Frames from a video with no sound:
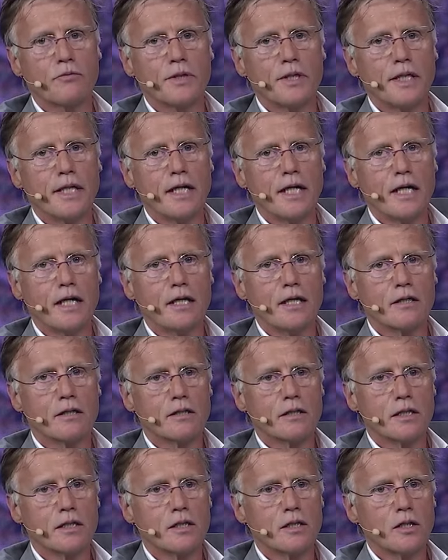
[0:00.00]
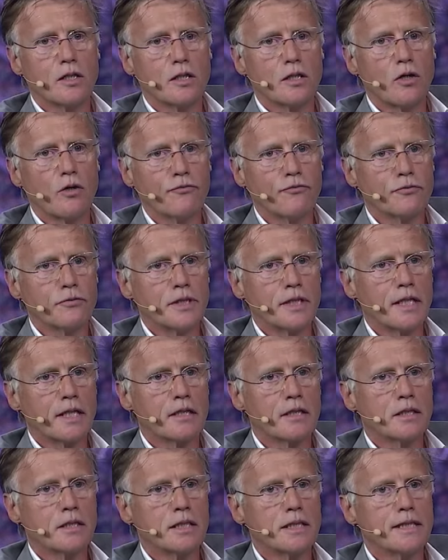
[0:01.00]
we are
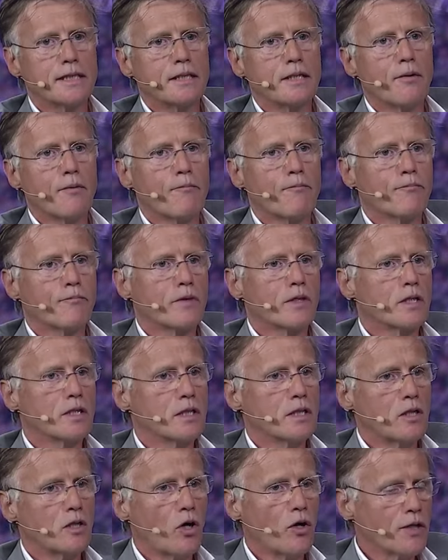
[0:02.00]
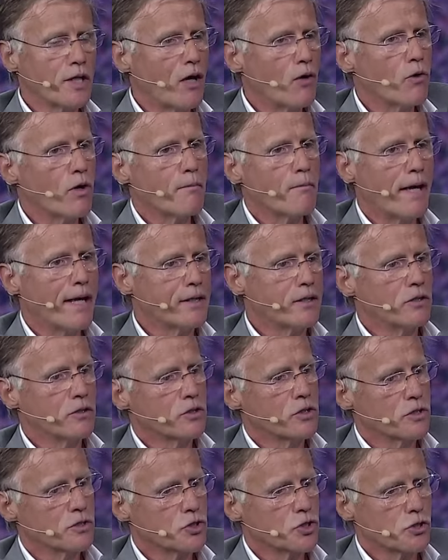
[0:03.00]
offering on our
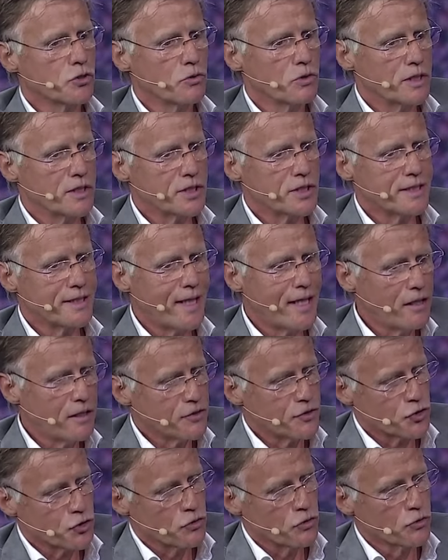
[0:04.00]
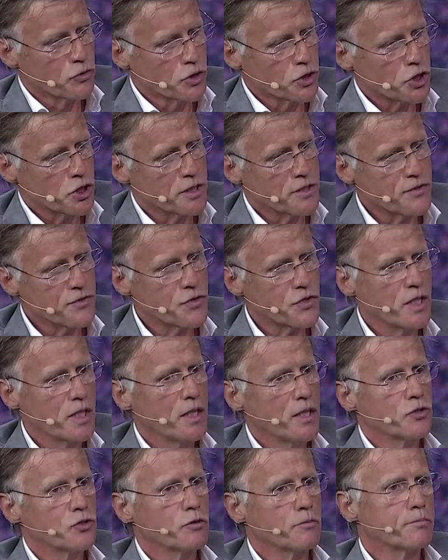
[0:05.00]
microcontrollers tailored solutions
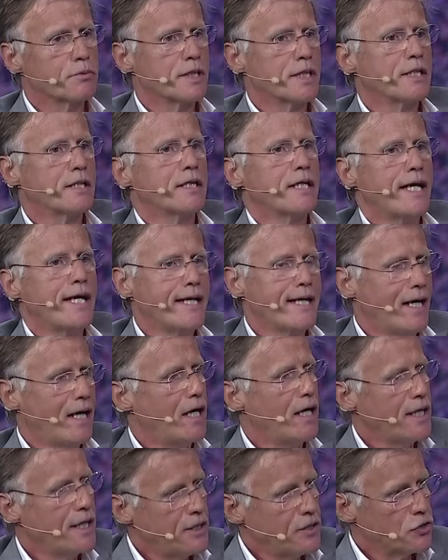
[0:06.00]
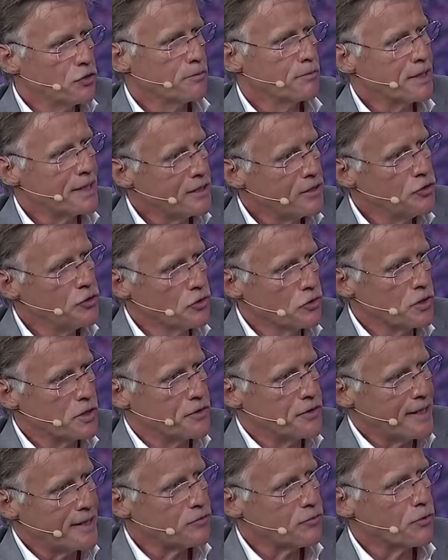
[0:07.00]
to bring AI, to bring
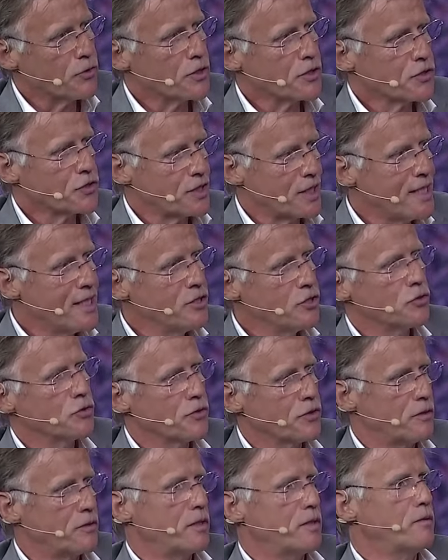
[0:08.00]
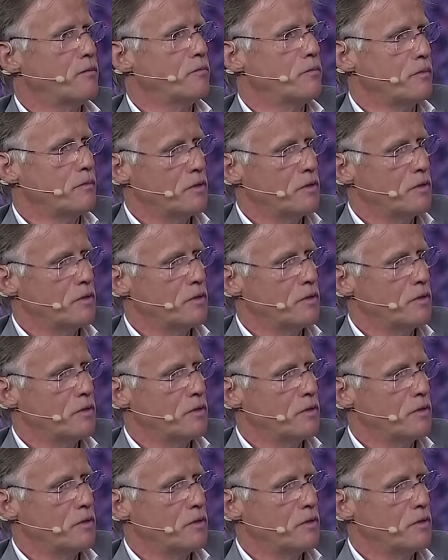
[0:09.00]
neural networks into the